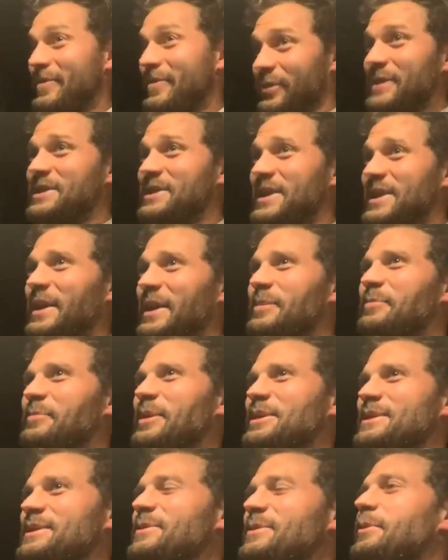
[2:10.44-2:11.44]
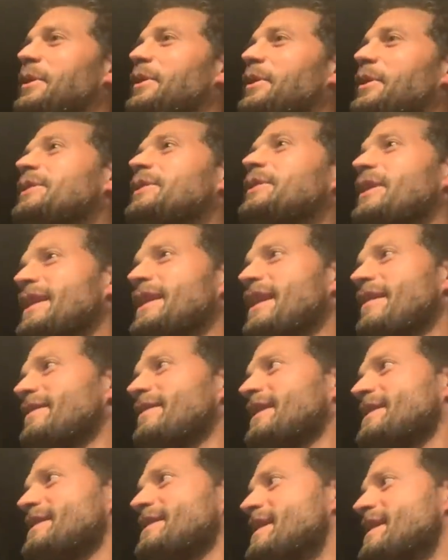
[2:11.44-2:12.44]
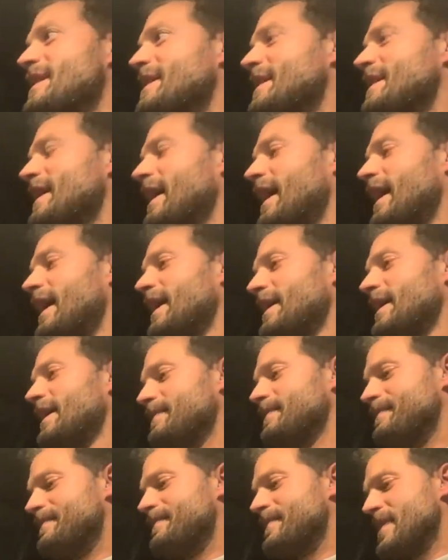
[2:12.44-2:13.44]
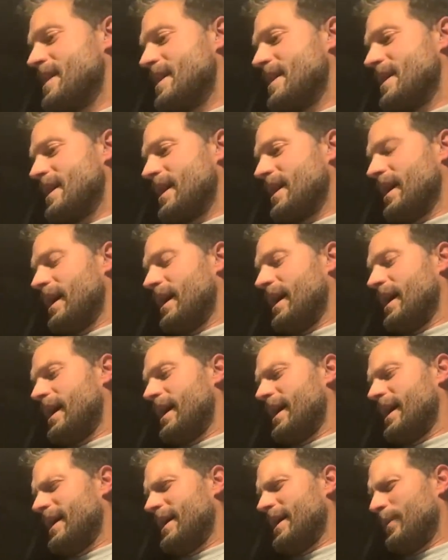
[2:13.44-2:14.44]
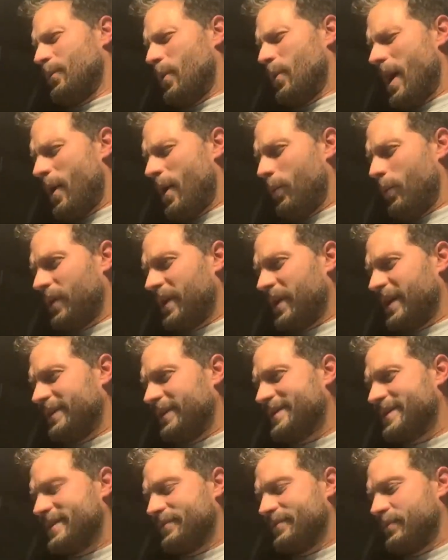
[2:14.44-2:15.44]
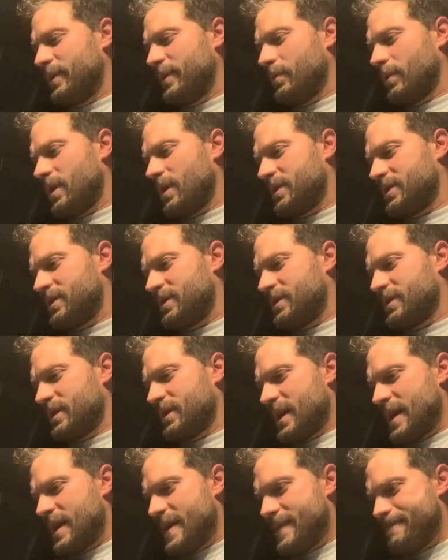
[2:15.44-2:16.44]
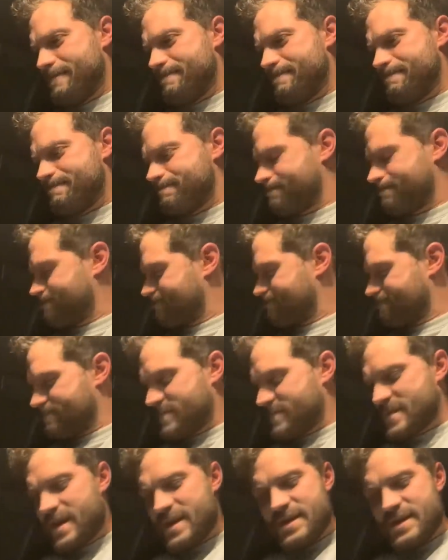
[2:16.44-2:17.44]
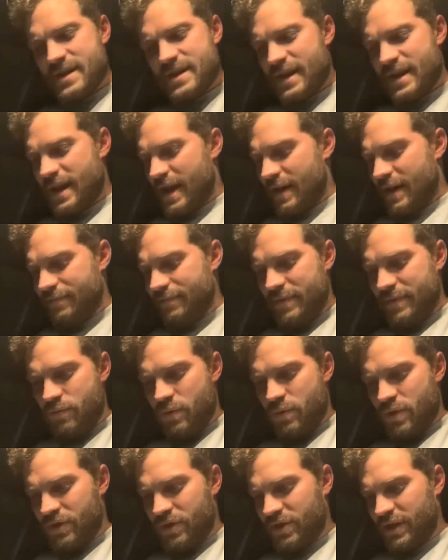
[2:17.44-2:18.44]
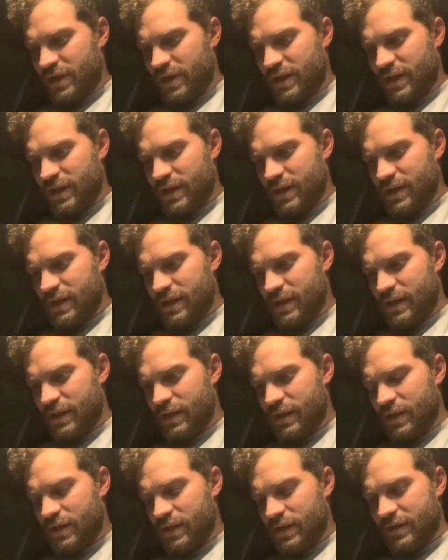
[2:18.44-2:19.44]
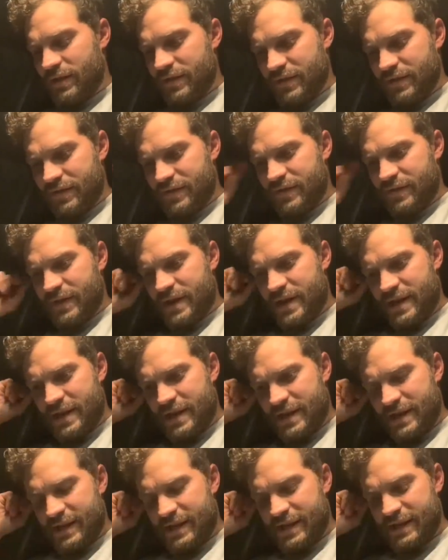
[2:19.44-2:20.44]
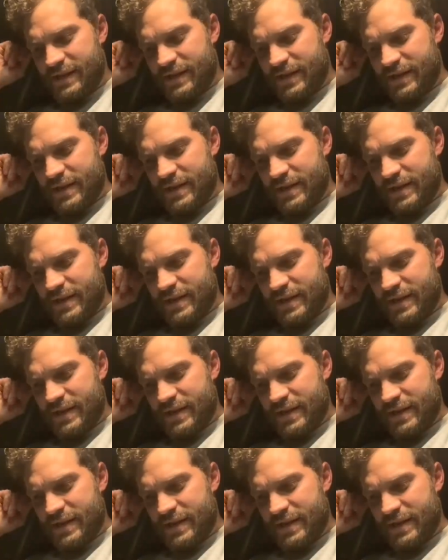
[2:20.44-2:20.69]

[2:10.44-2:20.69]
every single person in the world who had Netflix. Um, uh, wow, what else have we watched? Um, I've been watching a lot of. Uh,